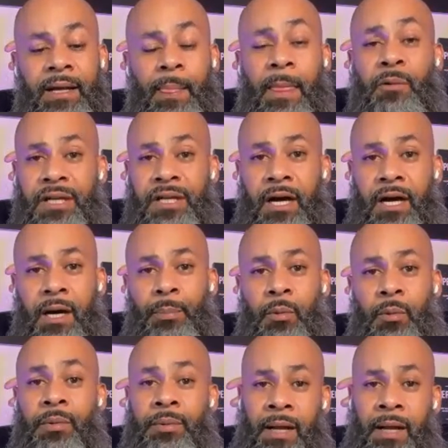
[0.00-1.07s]
There was a
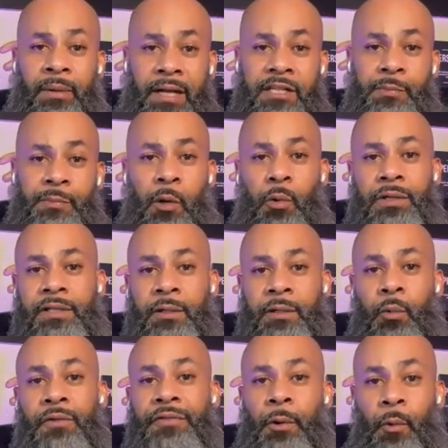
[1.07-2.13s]
couple, but I spoke with
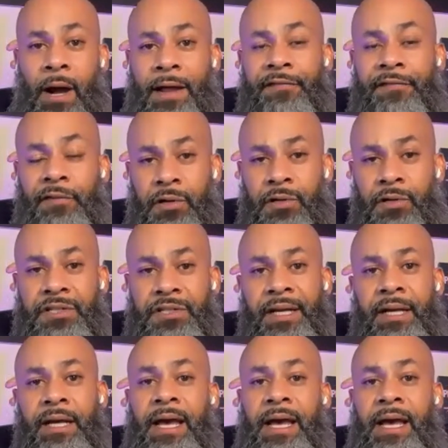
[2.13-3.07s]
the wife first.